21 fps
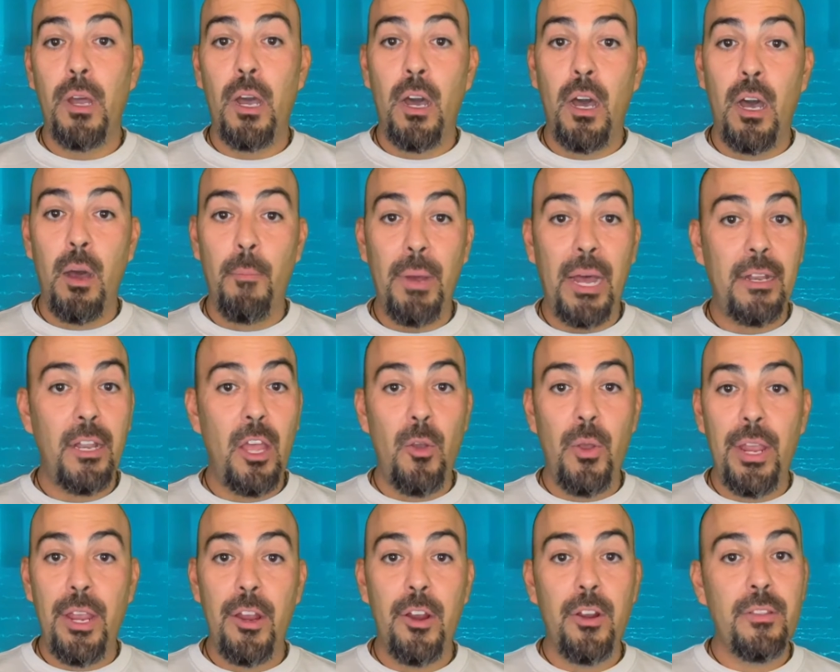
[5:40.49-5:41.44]
I
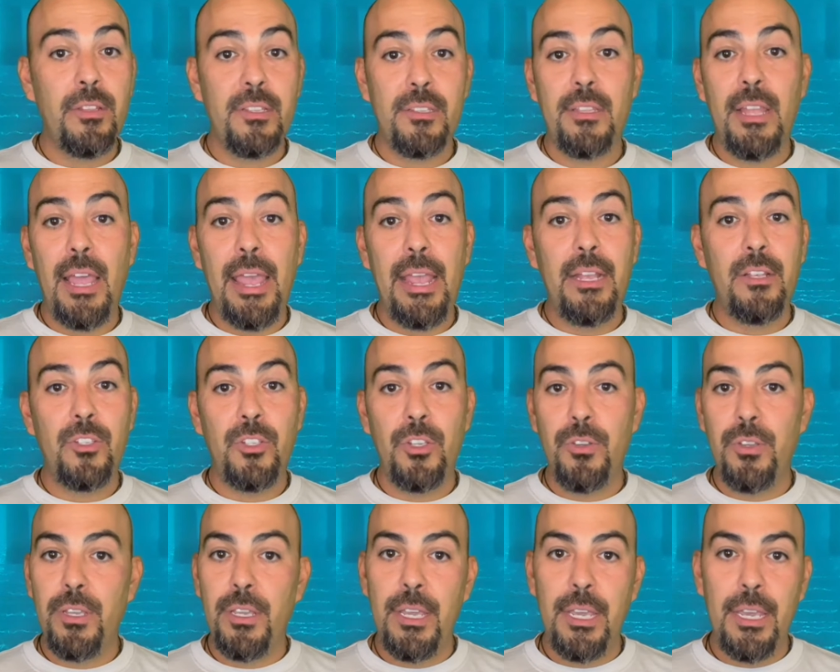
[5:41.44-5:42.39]
know here in the States, you
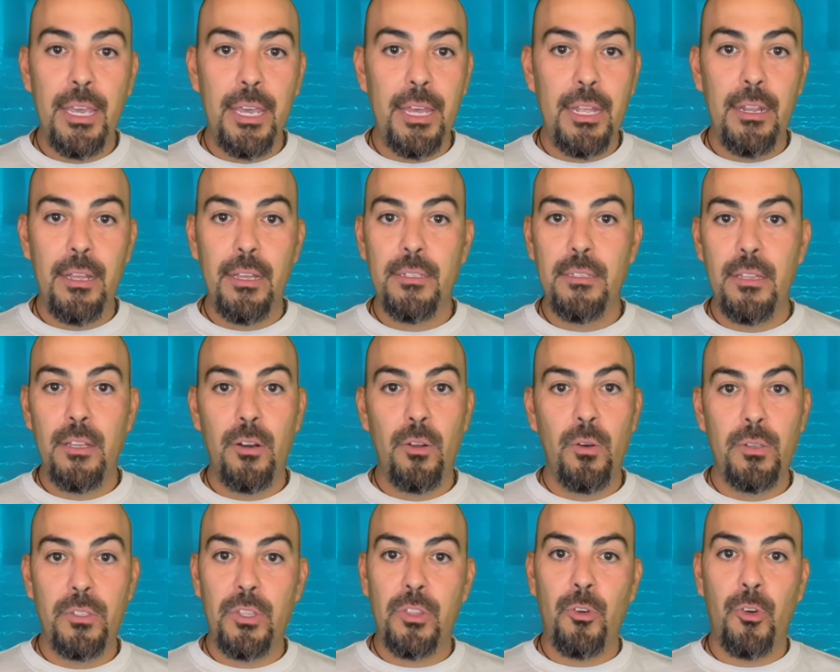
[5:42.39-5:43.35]
can get as
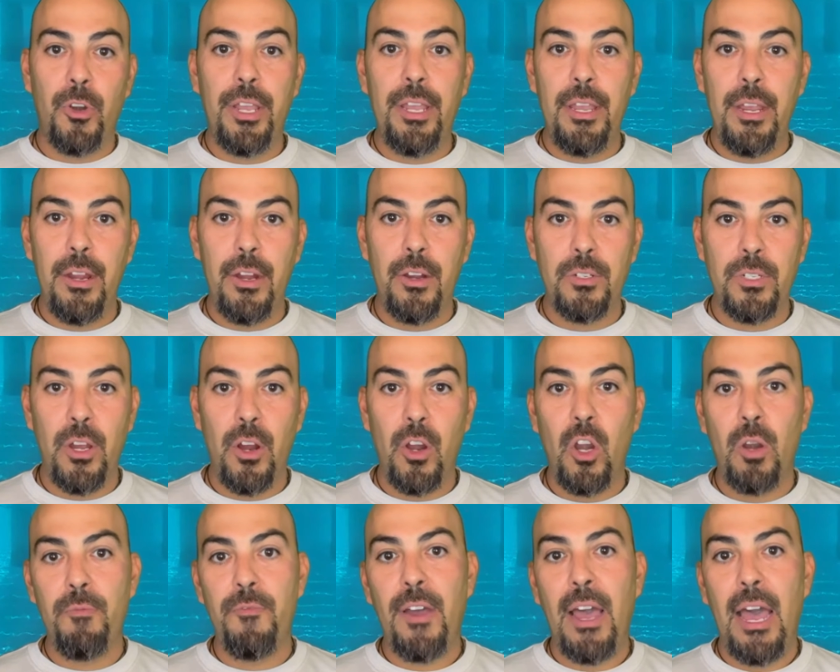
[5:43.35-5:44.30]
little as 3-year
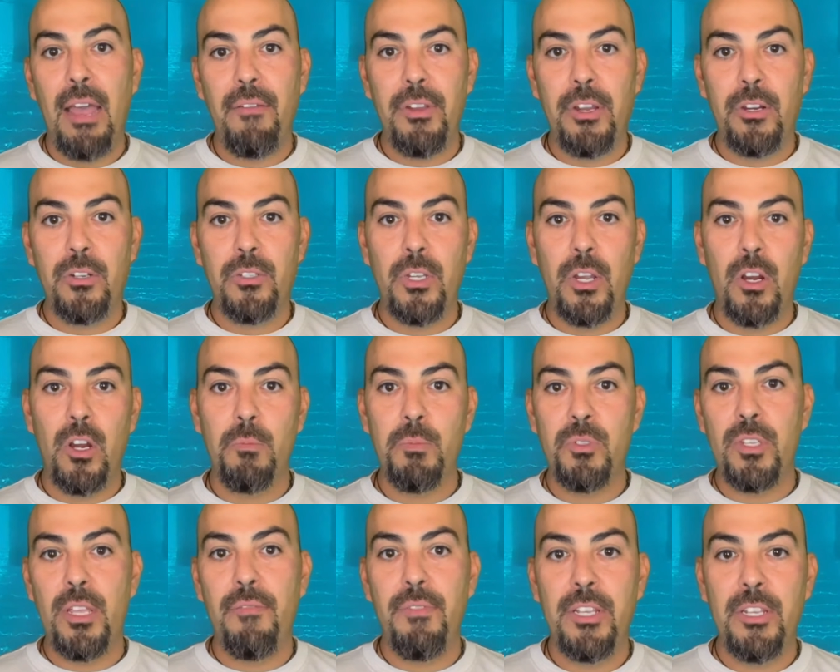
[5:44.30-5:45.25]
term, 5-year term,
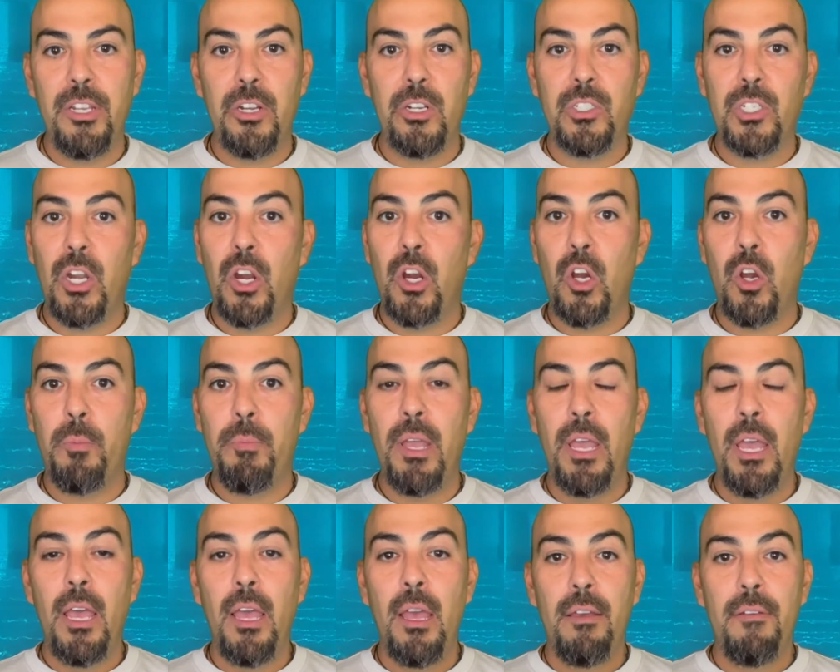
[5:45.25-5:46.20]
7-year term,
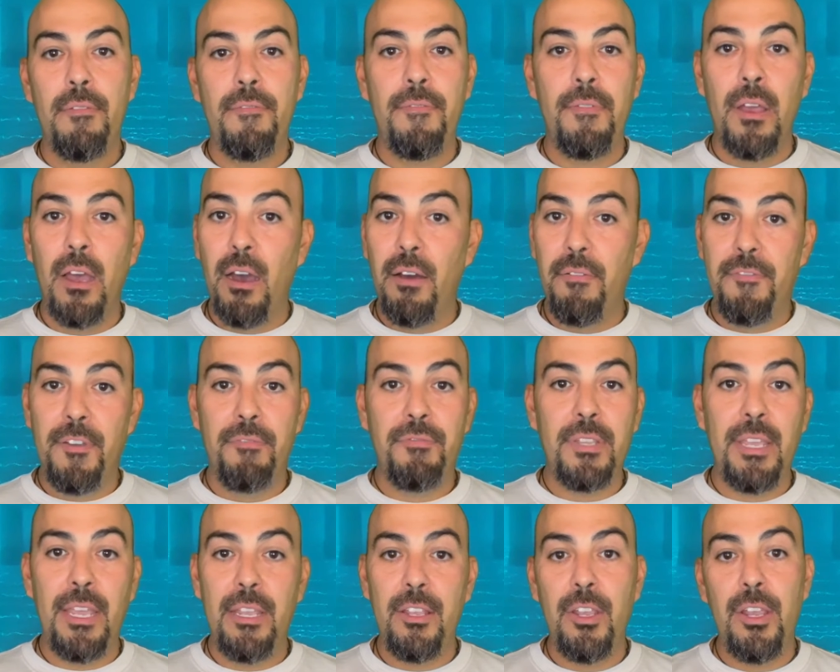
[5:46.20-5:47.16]

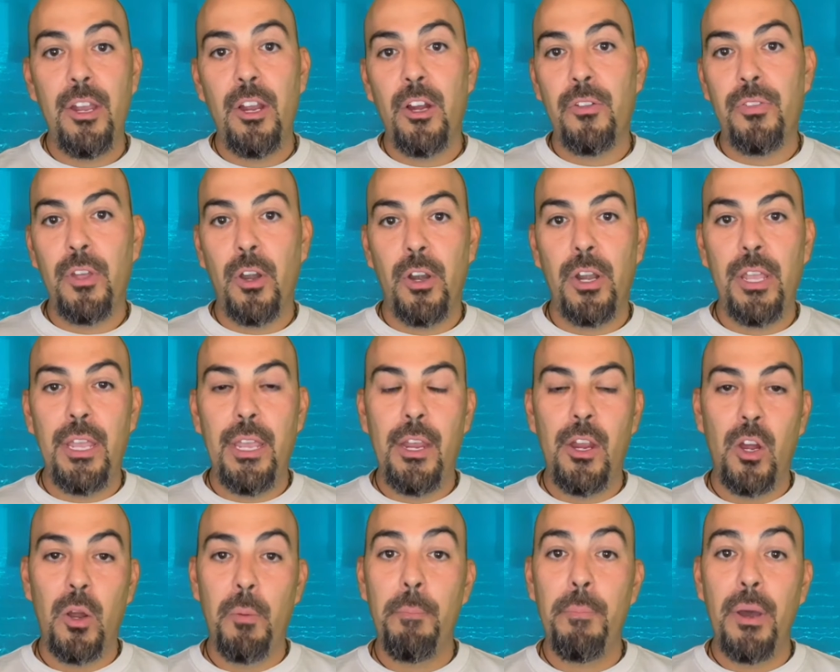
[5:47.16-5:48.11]
15-year,
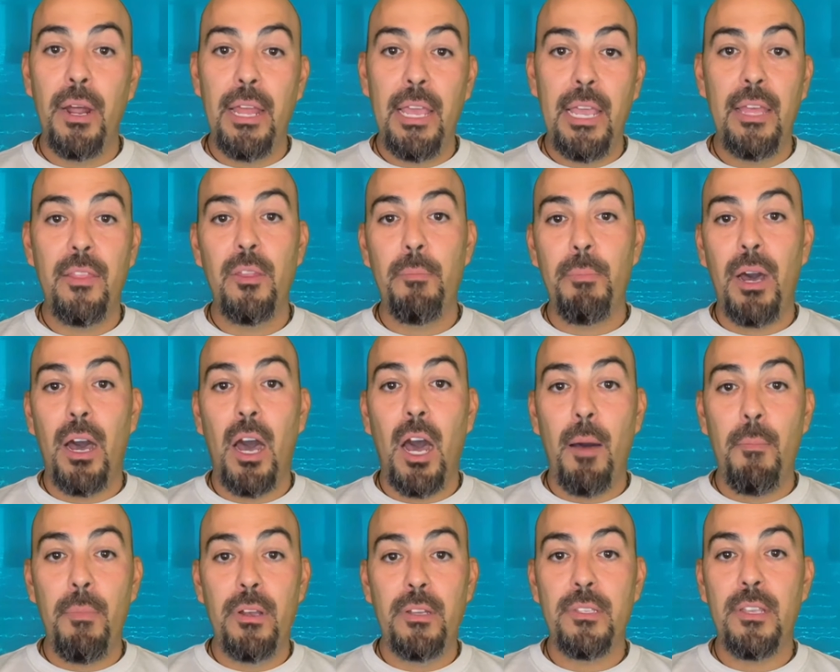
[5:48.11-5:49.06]
30-year, but in the
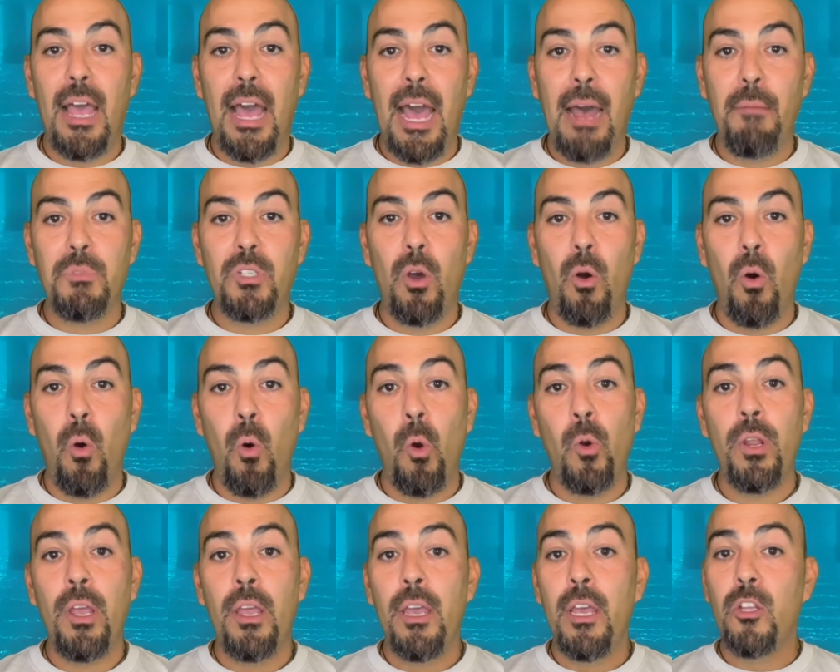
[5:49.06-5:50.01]
Bahamas, I'm
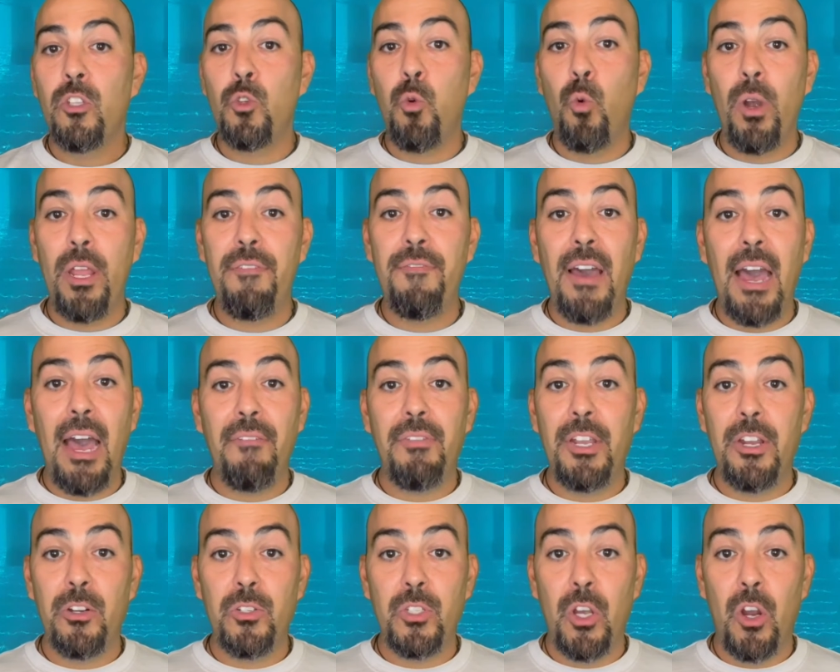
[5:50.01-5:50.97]
told
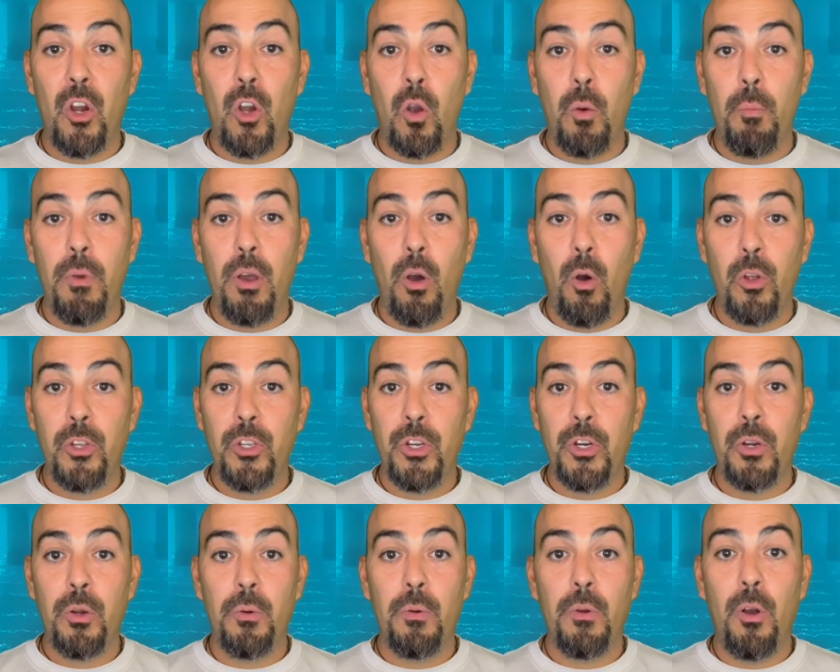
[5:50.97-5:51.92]
25-year term on
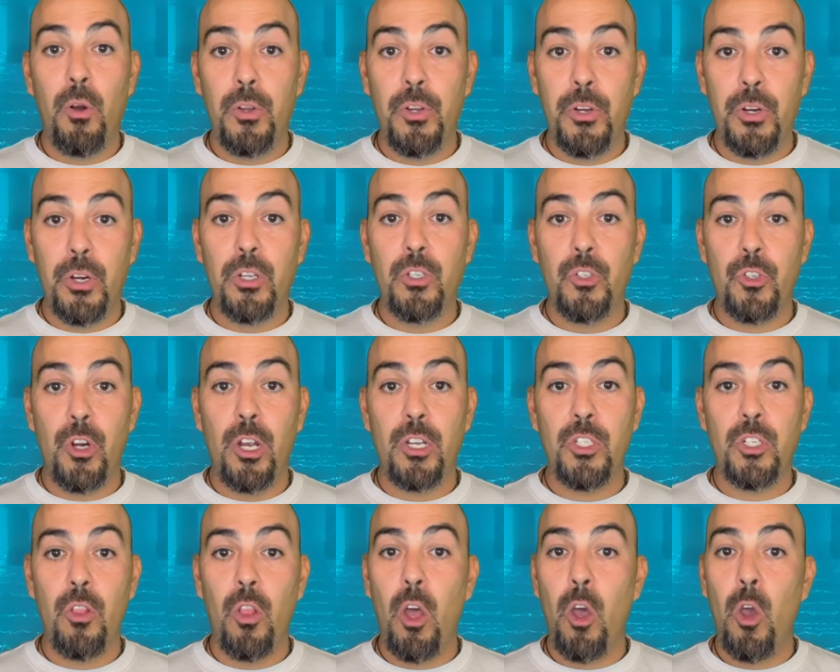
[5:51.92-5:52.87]
your
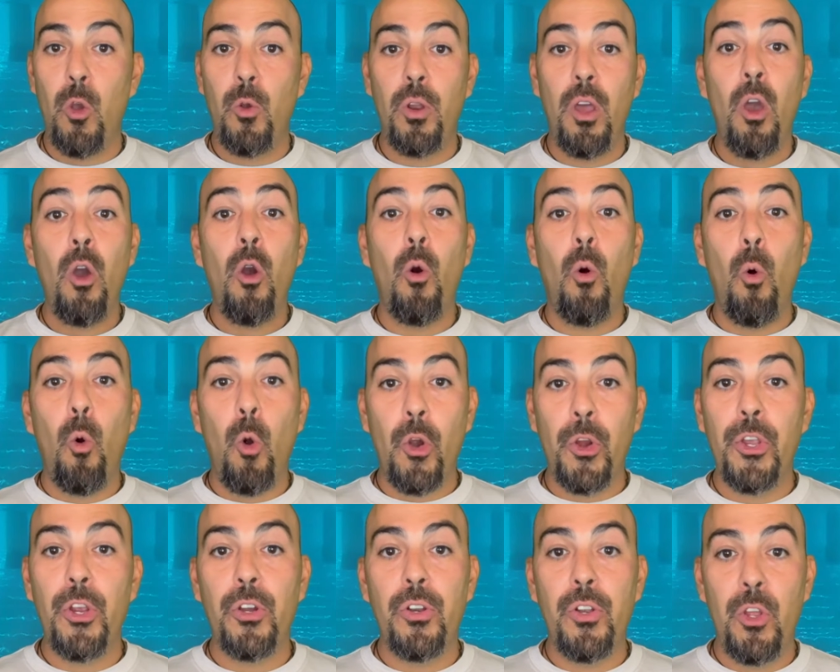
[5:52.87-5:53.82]
construction loan or
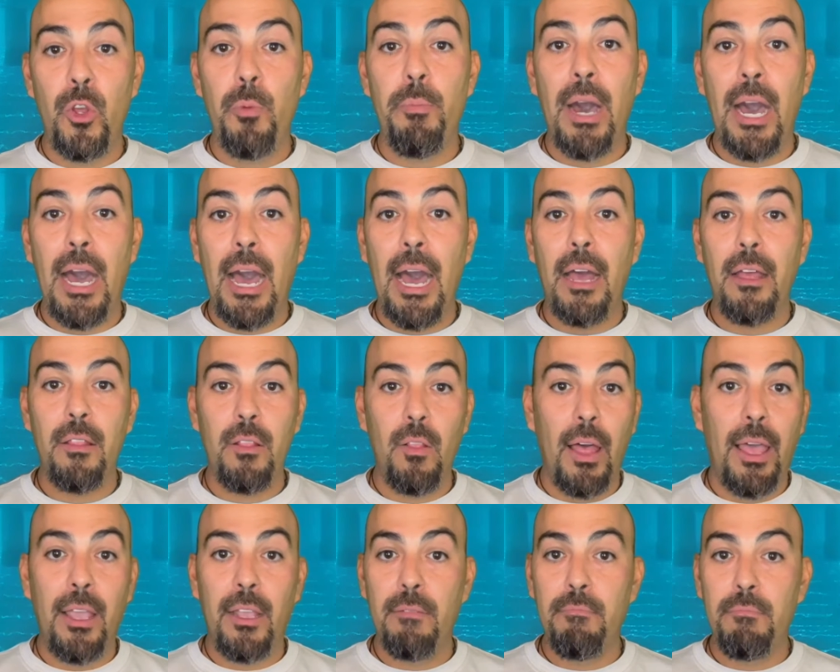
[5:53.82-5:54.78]
your new buy,
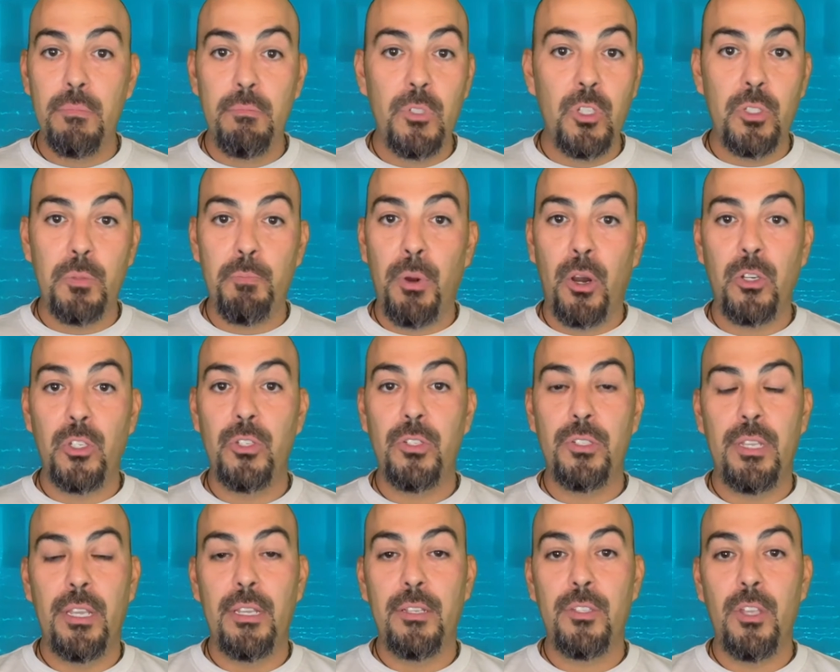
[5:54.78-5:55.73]
like just
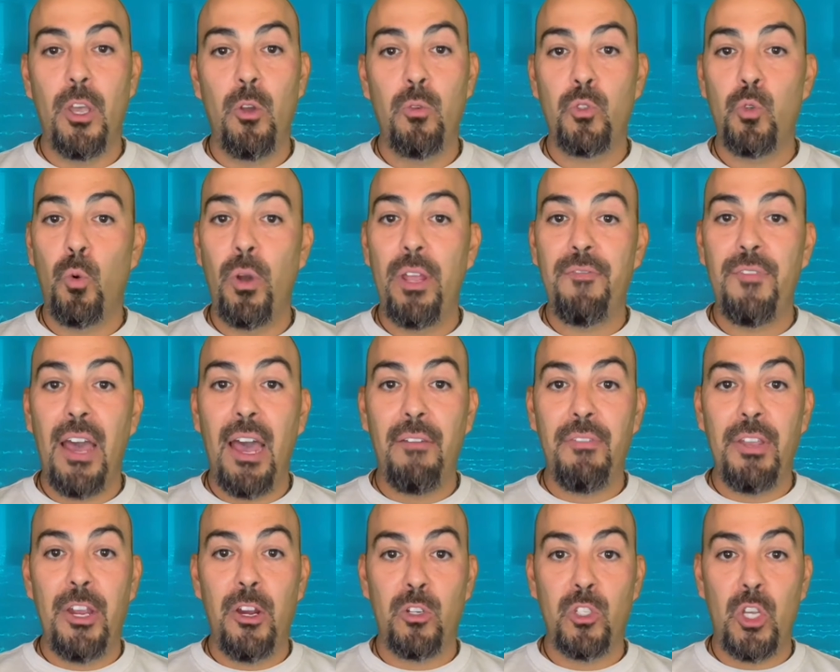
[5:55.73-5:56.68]
purchasing. So
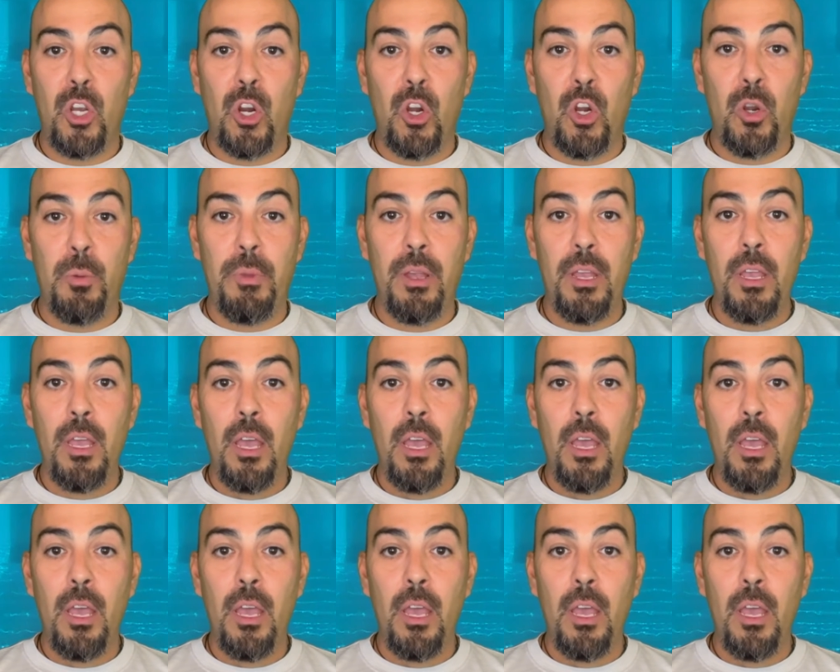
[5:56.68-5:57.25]
25-year term.